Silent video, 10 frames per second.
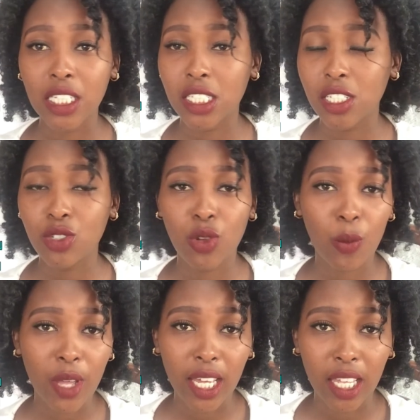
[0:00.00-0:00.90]
just
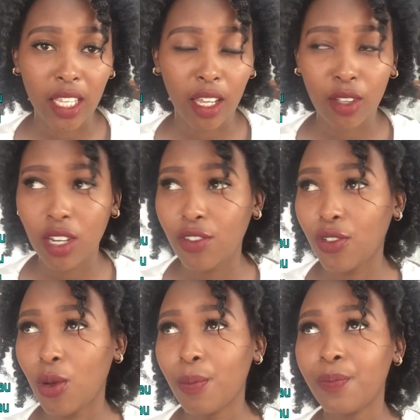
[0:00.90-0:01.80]
don't wear Kenya
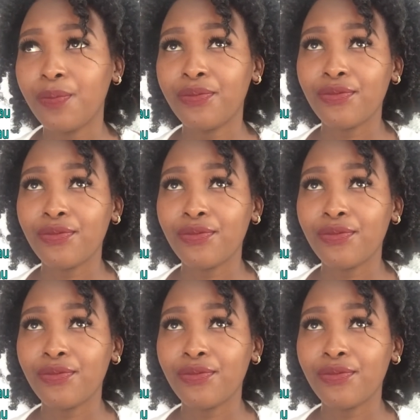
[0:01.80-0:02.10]
uniform,